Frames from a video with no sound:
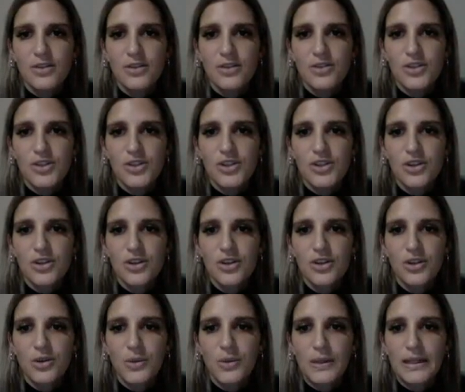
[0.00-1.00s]
I'll just show
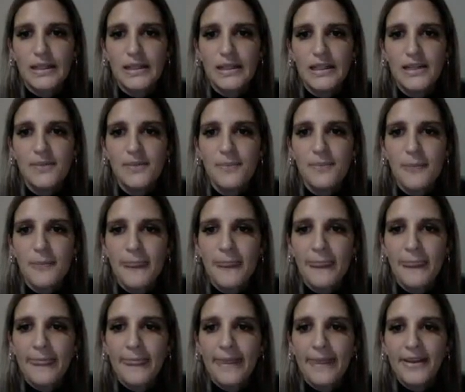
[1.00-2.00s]
you quickly.
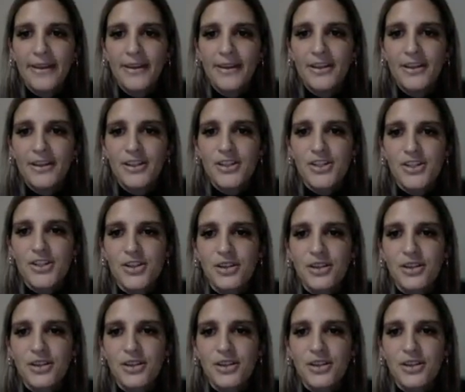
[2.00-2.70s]
So